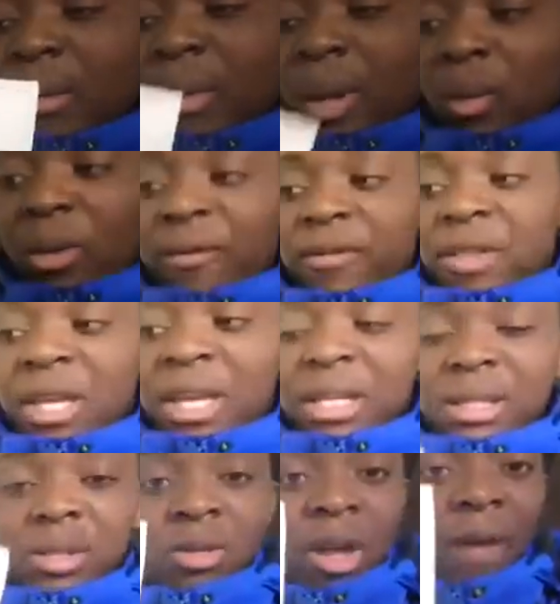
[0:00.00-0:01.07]
but with
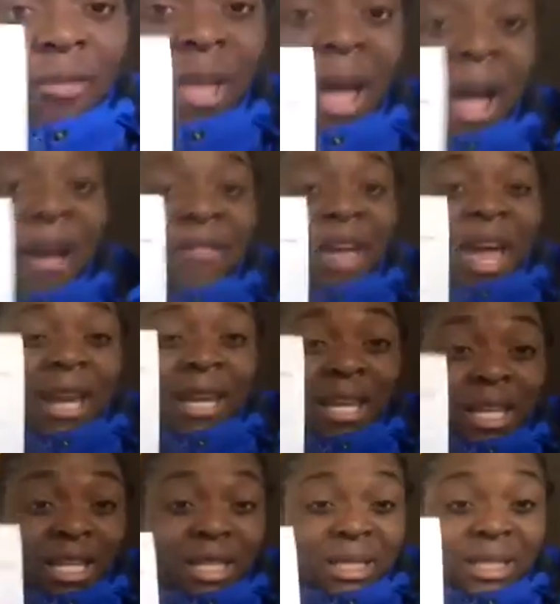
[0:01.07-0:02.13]
this you have to have at
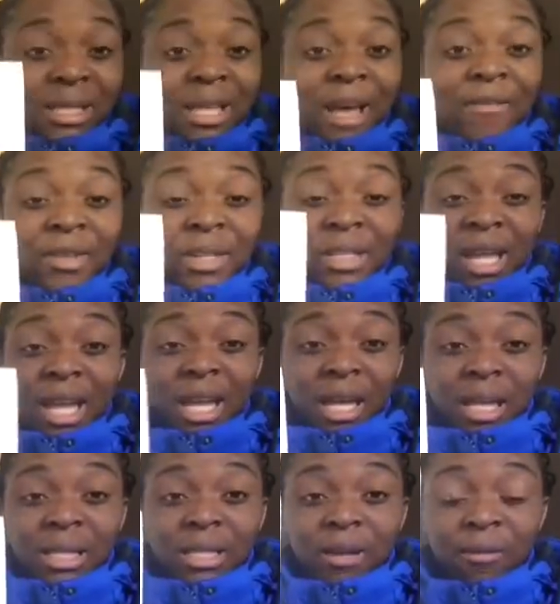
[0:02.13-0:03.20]
least 7
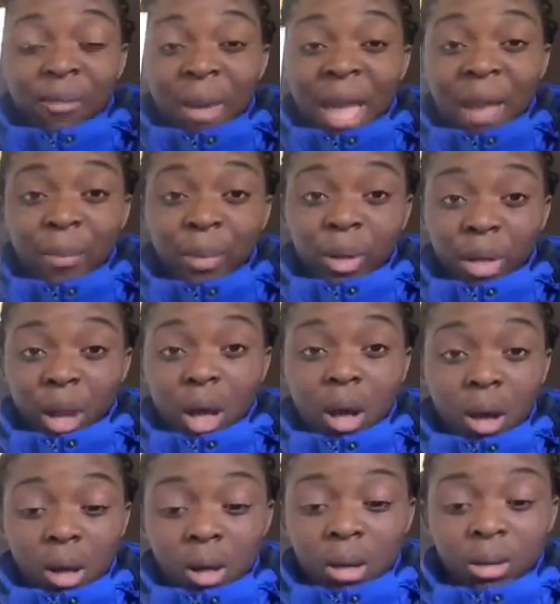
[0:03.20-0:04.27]
days of paper
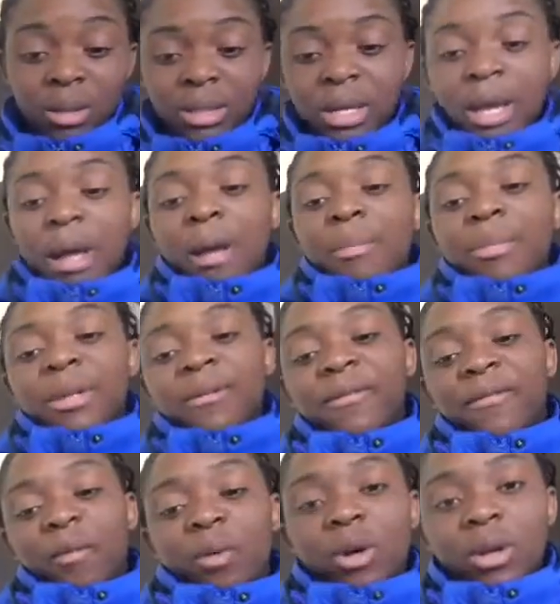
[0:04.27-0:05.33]
logs
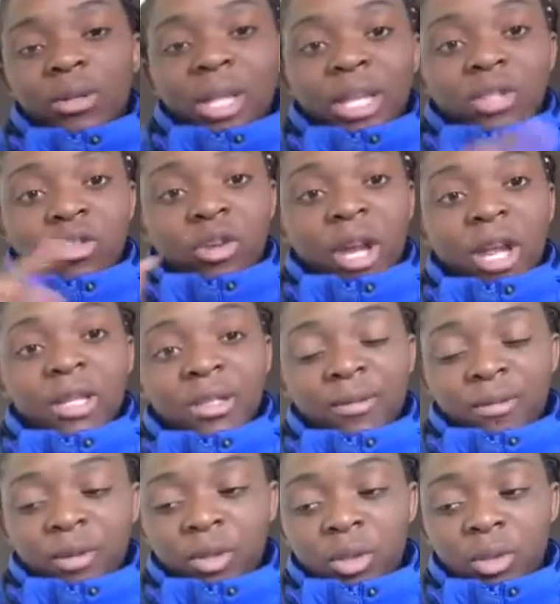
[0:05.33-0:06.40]
before they
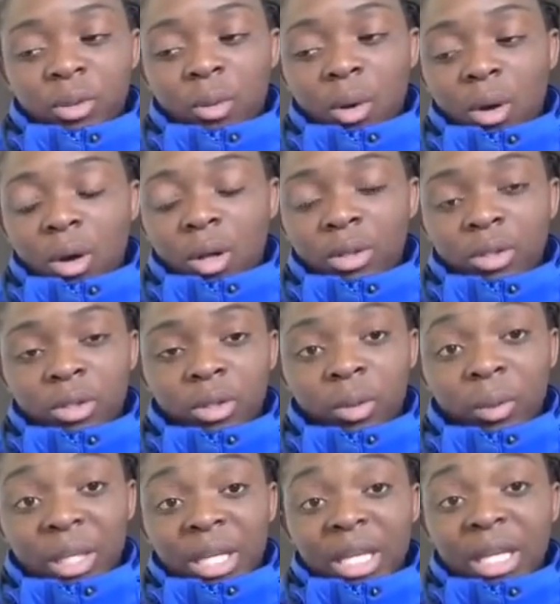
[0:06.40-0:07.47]
transfer you
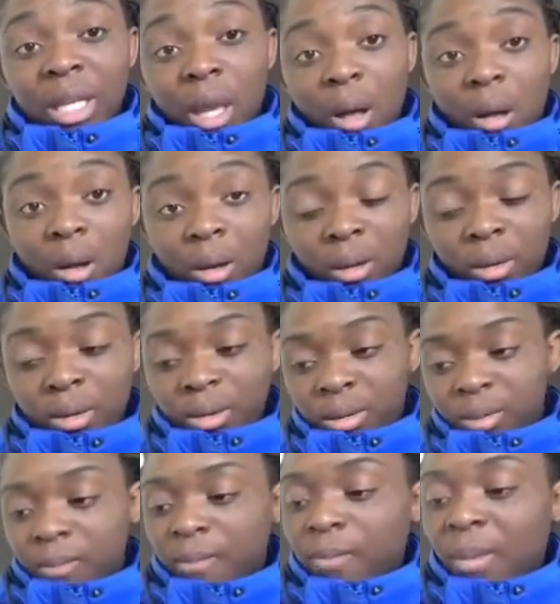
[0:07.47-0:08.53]
onto
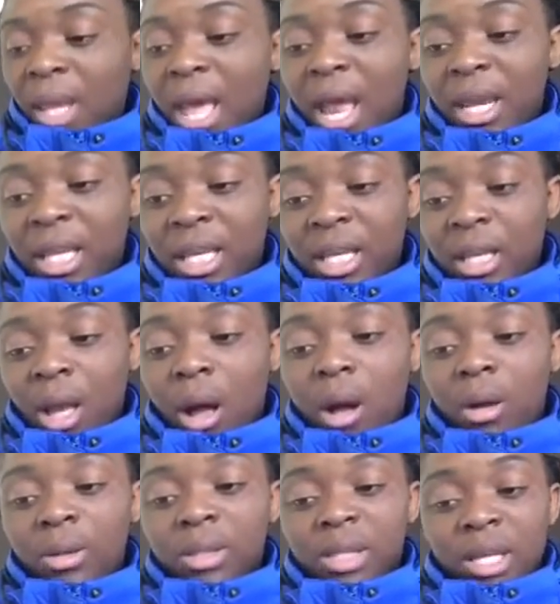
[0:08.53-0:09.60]
e-logs. And
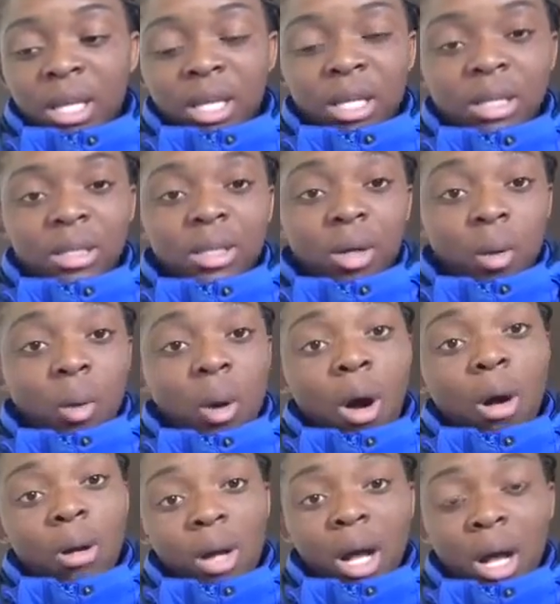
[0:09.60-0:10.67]
e-logs is the
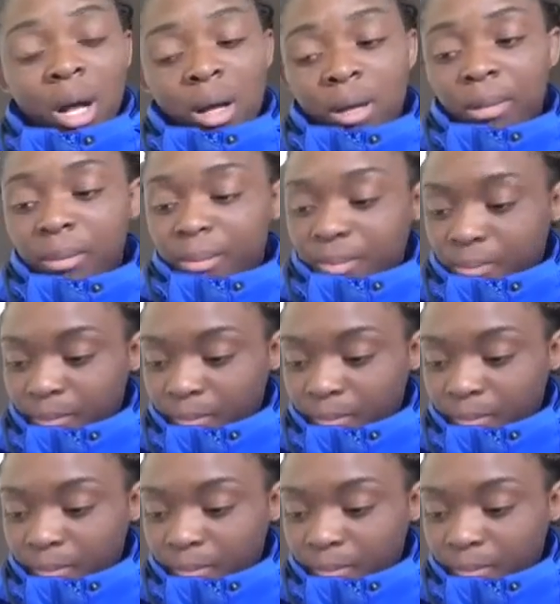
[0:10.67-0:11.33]
Qualcomm.